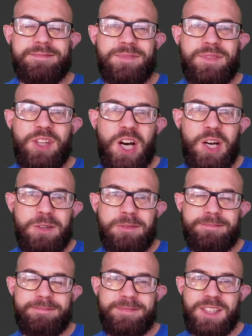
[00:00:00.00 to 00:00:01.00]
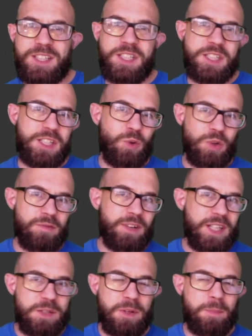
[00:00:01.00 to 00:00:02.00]
No. This is Lord of the
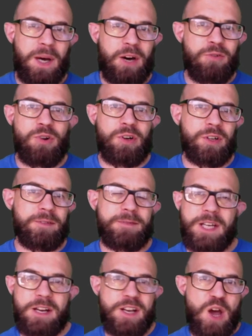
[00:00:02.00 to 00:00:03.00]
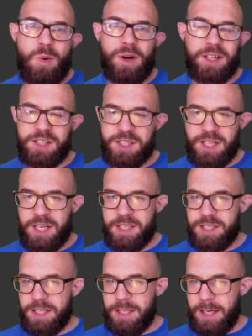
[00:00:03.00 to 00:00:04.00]
Rings with the Balrog. No one can stand
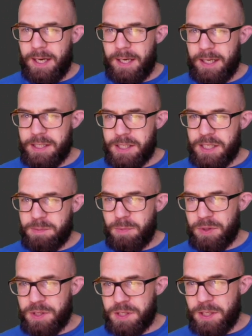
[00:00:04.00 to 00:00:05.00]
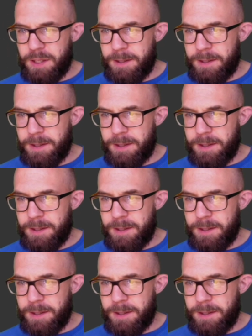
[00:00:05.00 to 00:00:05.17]
against this monster.